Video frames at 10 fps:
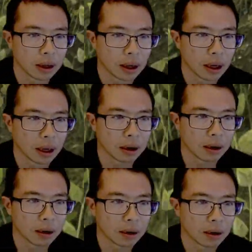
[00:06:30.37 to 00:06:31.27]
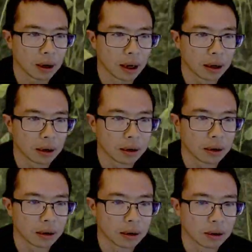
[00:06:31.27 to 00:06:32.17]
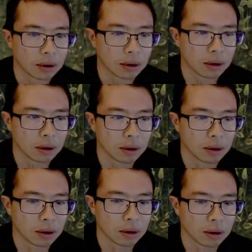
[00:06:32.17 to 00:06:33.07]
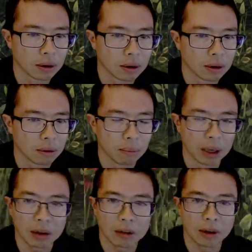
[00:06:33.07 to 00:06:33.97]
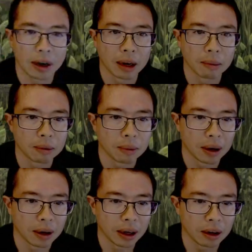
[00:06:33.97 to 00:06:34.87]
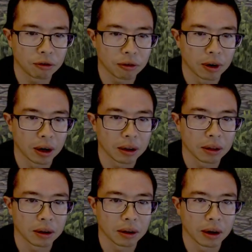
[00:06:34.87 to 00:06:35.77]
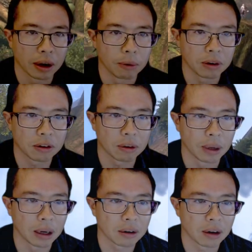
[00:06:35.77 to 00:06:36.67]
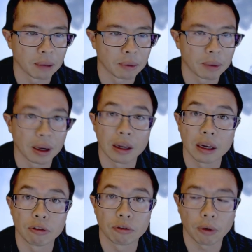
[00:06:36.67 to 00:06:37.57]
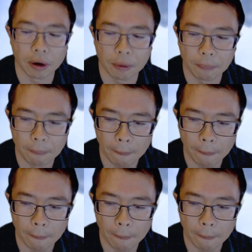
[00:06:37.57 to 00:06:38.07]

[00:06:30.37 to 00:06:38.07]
And I can make time in my life for anything that I wish to make time in my life for.